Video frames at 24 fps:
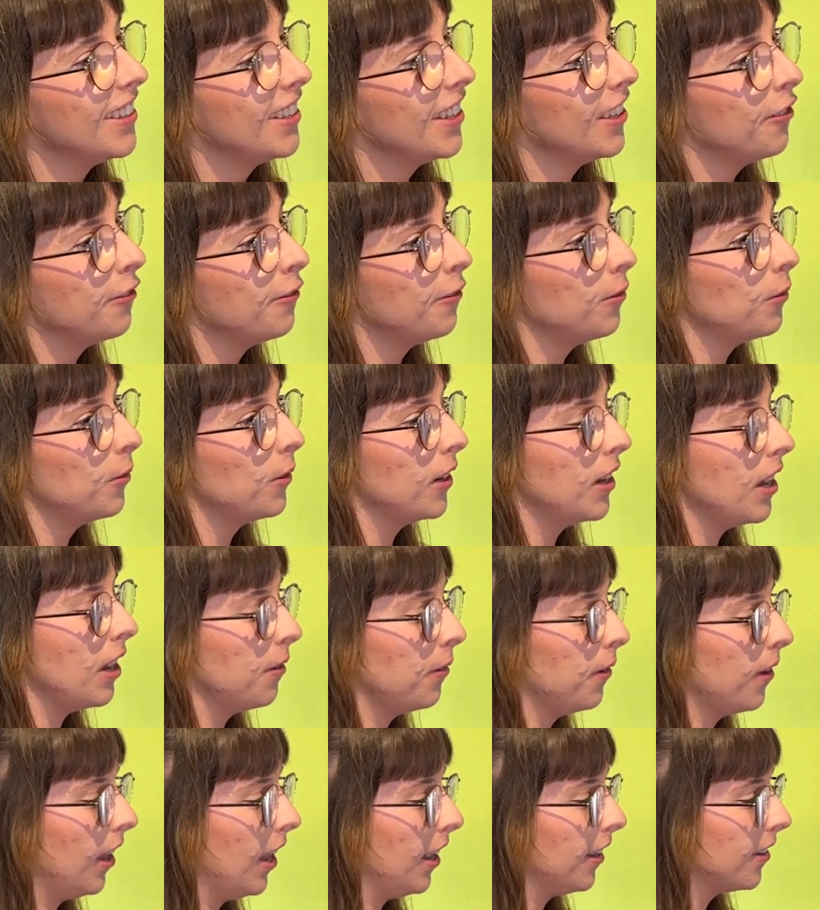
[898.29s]
of where I
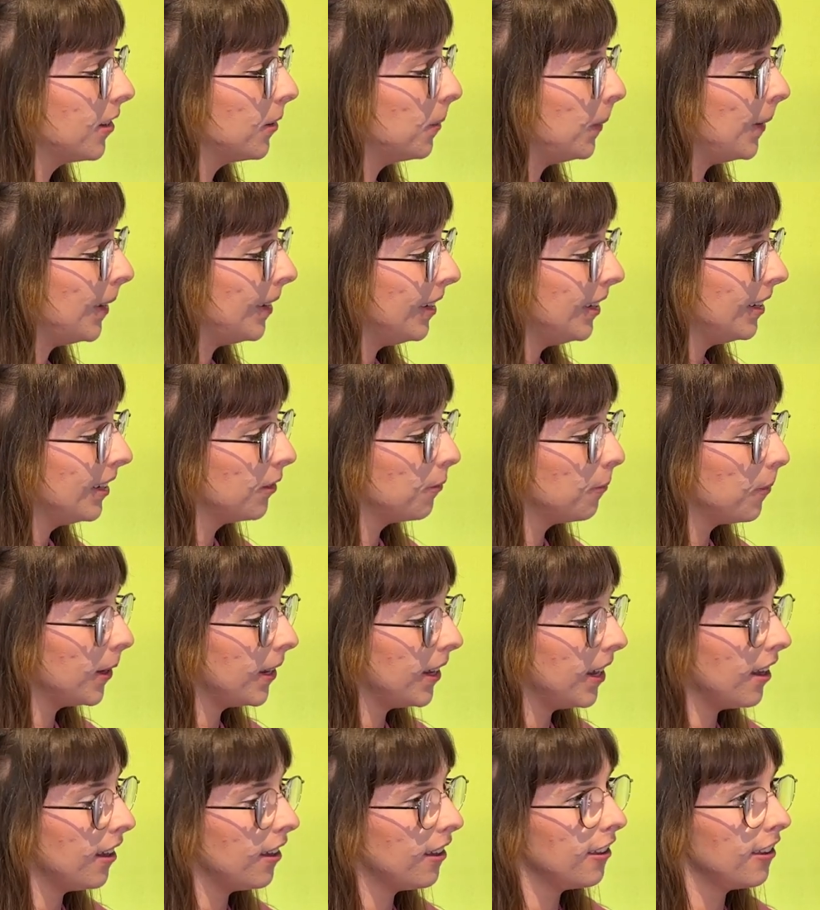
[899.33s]
would like to be.
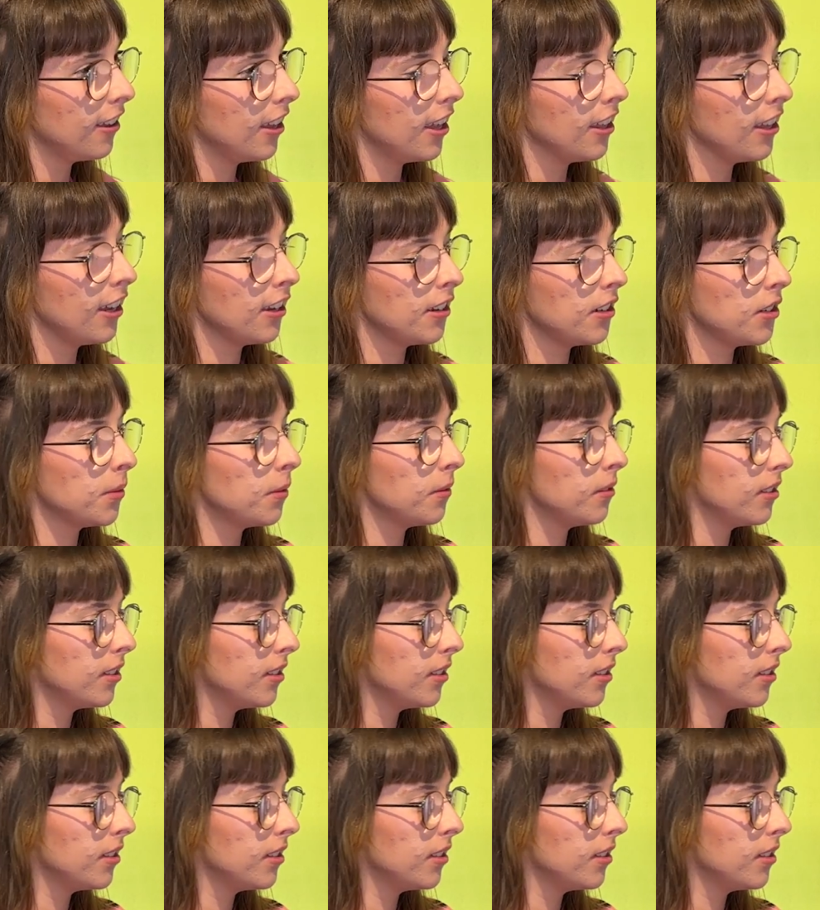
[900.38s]
But yeah, I think I just want to